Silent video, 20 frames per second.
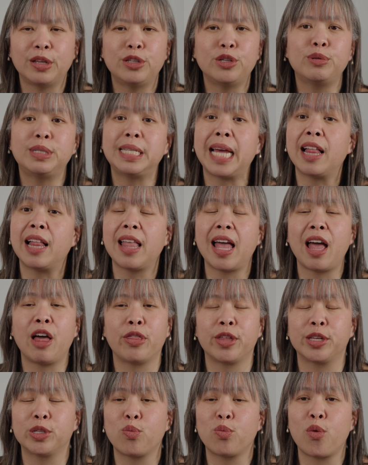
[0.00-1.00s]
So
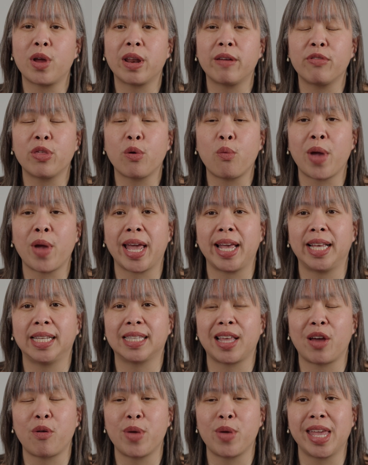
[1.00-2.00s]
telehealth is one of the
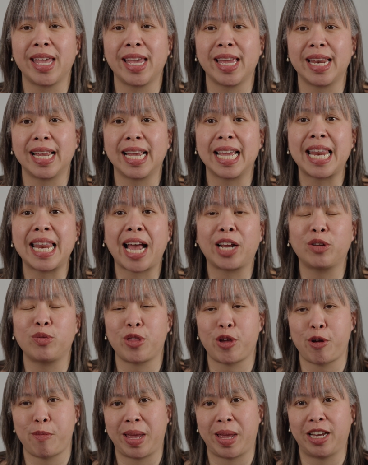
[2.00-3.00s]
ways that we can
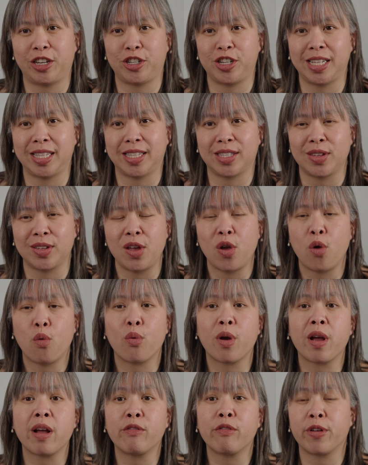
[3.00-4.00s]
connect with our patients
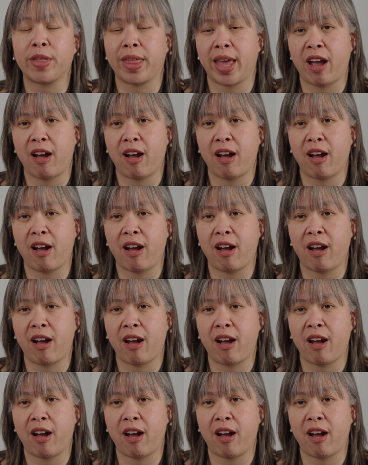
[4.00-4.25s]
wherever they